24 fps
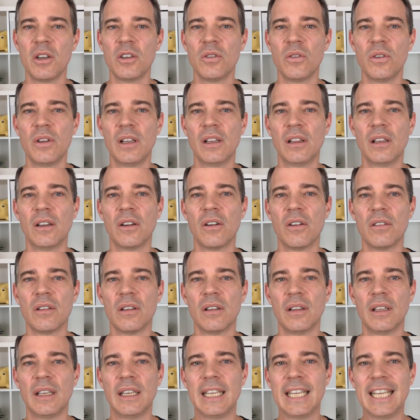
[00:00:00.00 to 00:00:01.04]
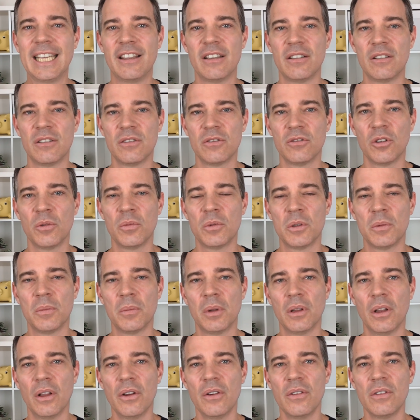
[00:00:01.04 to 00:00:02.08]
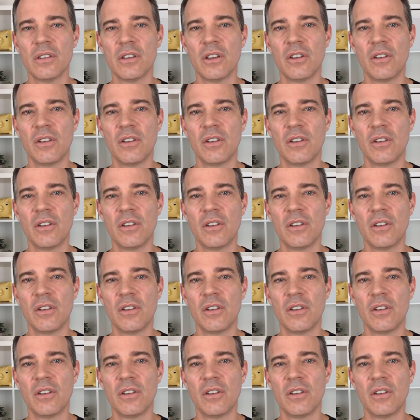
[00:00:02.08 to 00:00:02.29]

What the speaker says: sure you click on the link in the description below so